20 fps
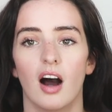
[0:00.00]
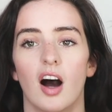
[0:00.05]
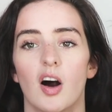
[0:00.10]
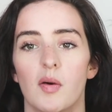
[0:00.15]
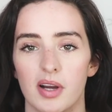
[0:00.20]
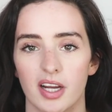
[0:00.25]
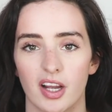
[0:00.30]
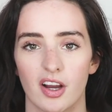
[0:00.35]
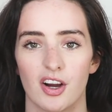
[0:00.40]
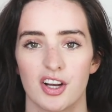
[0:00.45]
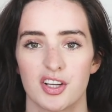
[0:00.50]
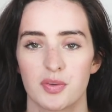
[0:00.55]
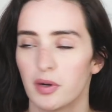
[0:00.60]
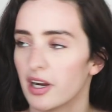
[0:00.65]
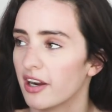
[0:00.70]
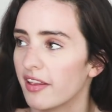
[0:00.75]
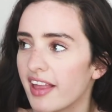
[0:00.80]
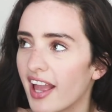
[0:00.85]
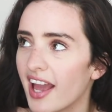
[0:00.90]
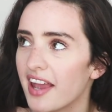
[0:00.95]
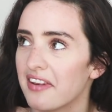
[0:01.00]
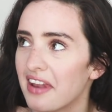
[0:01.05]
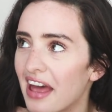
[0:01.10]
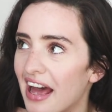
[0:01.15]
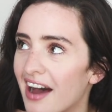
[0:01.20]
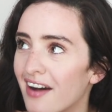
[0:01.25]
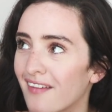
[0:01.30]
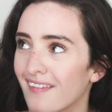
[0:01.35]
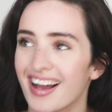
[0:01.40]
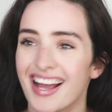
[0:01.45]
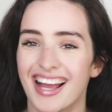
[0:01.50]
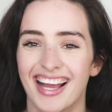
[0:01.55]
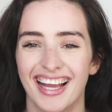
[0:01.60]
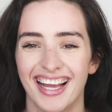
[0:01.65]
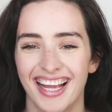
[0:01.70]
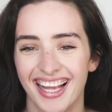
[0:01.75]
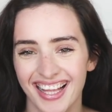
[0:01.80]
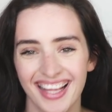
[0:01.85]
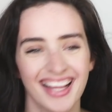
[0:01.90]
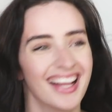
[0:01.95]
Oh my gosh, we're at the end now.
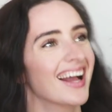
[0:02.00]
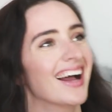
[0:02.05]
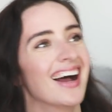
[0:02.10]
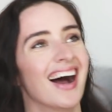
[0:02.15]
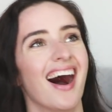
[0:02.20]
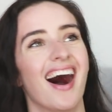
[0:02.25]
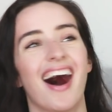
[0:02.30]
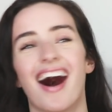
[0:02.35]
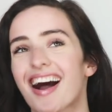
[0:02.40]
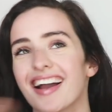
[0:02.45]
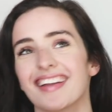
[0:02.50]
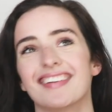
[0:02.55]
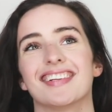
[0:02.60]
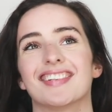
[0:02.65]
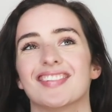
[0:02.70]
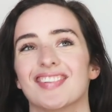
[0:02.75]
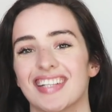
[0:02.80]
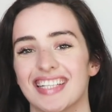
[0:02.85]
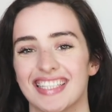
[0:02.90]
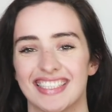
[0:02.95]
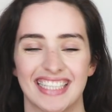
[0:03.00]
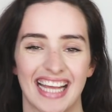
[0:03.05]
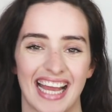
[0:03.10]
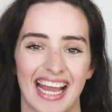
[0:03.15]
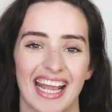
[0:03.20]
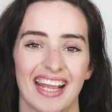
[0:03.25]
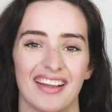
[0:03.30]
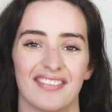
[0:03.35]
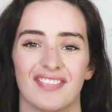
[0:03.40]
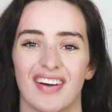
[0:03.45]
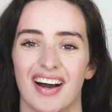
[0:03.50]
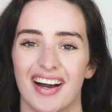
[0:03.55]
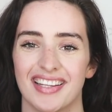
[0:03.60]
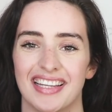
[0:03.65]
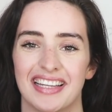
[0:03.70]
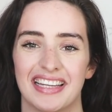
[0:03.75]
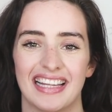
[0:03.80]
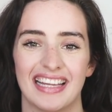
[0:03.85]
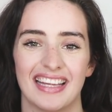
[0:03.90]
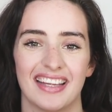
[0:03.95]
I just wanna say
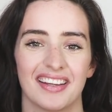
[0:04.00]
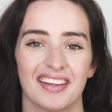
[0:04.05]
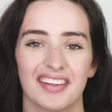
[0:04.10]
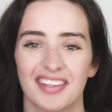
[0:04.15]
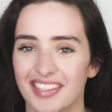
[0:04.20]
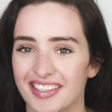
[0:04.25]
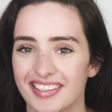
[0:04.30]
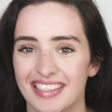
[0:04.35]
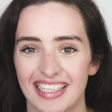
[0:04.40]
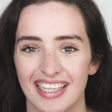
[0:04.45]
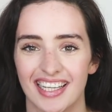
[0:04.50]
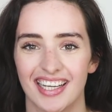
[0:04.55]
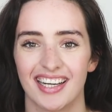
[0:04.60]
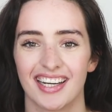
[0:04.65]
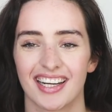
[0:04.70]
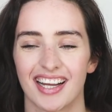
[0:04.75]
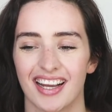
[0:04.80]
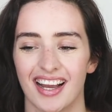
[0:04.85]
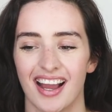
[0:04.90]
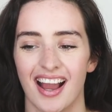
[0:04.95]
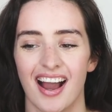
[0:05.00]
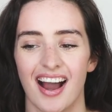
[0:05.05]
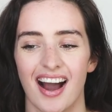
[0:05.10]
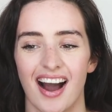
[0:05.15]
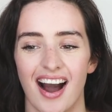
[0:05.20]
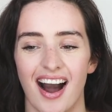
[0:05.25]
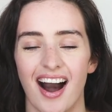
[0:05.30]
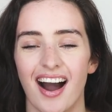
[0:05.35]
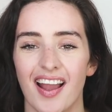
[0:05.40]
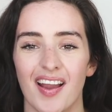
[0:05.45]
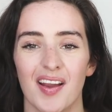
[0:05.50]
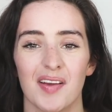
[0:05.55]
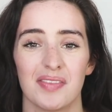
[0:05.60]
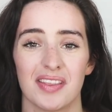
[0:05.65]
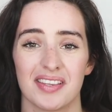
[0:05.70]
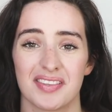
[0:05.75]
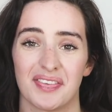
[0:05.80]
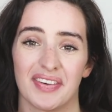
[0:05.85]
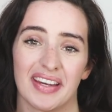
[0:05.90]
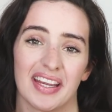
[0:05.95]
finally, good luck. I hope
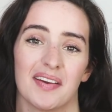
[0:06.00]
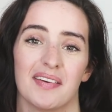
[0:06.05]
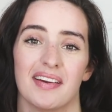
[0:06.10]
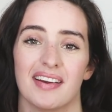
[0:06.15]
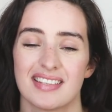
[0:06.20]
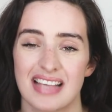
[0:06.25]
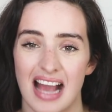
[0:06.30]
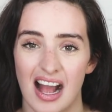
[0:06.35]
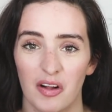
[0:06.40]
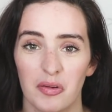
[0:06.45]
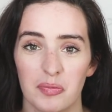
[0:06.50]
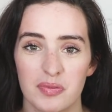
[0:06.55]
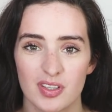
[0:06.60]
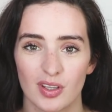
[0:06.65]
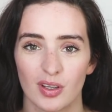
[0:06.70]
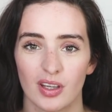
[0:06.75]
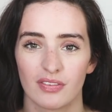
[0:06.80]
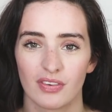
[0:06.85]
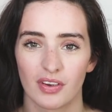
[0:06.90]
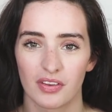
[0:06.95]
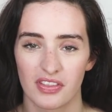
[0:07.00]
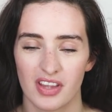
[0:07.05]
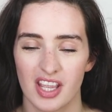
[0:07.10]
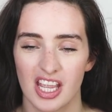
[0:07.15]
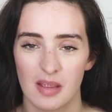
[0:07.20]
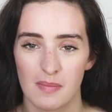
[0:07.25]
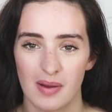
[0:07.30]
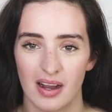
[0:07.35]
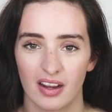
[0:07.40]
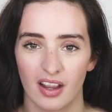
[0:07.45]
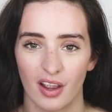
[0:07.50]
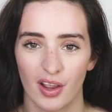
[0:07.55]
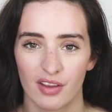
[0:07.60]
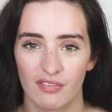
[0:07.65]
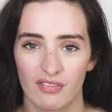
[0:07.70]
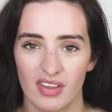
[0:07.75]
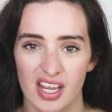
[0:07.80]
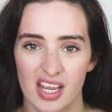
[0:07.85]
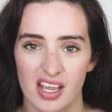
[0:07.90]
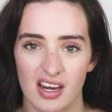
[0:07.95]
this video has helped you if you're thinking about
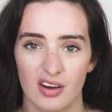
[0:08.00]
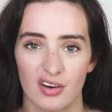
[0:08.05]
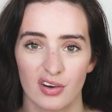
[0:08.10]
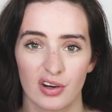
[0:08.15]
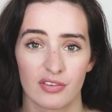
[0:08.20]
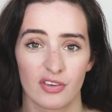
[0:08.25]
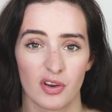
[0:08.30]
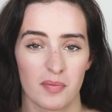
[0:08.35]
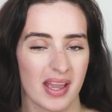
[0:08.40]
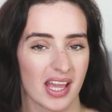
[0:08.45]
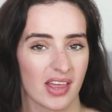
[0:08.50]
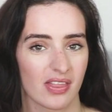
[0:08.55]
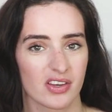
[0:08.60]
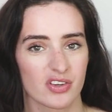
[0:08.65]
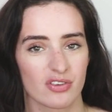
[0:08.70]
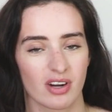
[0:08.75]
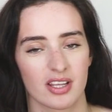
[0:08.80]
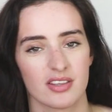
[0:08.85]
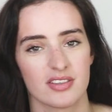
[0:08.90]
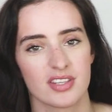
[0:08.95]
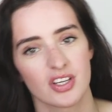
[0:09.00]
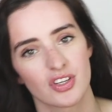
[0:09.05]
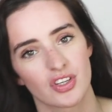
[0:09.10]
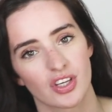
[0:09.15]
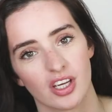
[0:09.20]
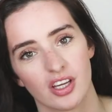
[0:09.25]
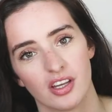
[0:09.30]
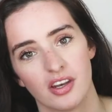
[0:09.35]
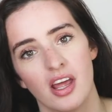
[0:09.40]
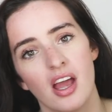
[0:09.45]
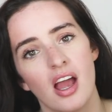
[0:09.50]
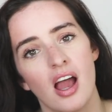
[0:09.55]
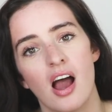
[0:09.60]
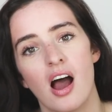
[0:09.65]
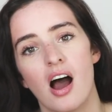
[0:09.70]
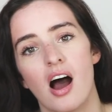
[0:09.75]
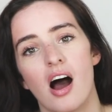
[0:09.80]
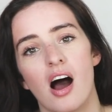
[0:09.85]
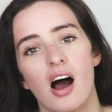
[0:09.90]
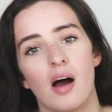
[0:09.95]
going vegan or if you're making the transition.
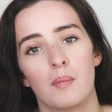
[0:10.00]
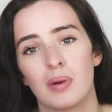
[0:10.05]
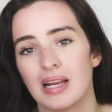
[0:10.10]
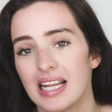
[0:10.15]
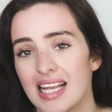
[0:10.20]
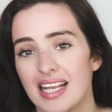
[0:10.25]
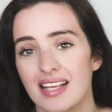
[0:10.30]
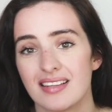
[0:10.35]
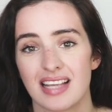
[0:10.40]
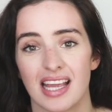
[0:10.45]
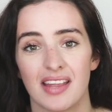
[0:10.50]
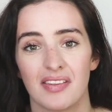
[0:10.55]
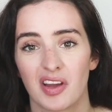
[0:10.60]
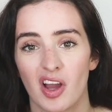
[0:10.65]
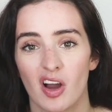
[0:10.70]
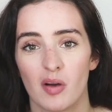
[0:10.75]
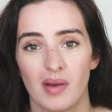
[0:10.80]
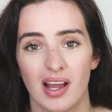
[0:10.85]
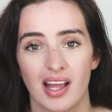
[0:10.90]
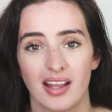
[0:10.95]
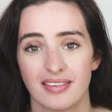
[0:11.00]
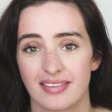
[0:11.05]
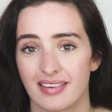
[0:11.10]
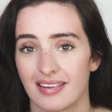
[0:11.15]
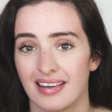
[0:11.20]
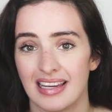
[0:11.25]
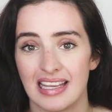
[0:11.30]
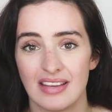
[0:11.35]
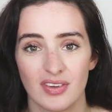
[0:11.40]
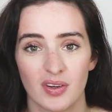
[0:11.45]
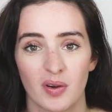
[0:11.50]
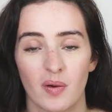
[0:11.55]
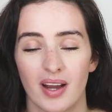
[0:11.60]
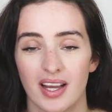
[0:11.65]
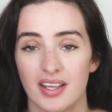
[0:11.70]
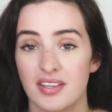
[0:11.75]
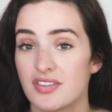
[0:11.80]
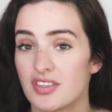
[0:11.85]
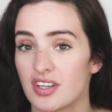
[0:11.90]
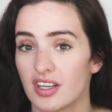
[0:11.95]
Please, in the comments, leave your
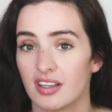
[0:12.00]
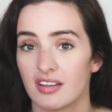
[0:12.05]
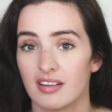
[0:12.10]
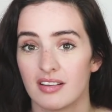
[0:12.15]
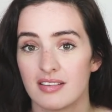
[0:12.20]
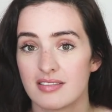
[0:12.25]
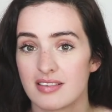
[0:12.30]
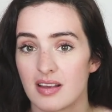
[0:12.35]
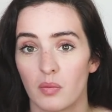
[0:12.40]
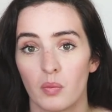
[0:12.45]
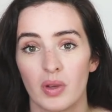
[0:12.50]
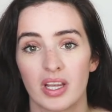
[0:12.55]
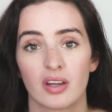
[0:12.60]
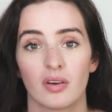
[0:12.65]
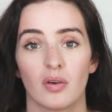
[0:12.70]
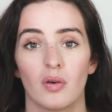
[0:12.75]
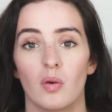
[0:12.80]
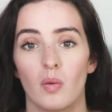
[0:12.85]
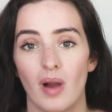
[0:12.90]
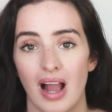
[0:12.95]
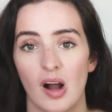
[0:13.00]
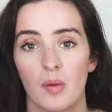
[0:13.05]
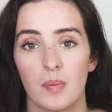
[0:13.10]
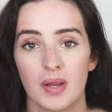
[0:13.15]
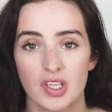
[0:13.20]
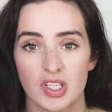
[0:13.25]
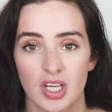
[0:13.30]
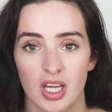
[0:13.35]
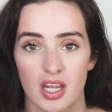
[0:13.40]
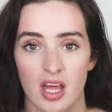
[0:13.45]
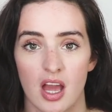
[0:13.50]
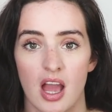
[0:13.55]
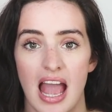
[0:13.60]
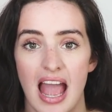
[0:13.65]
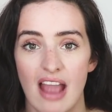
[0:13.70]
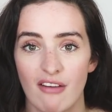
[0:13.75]
questions. We can all help each other.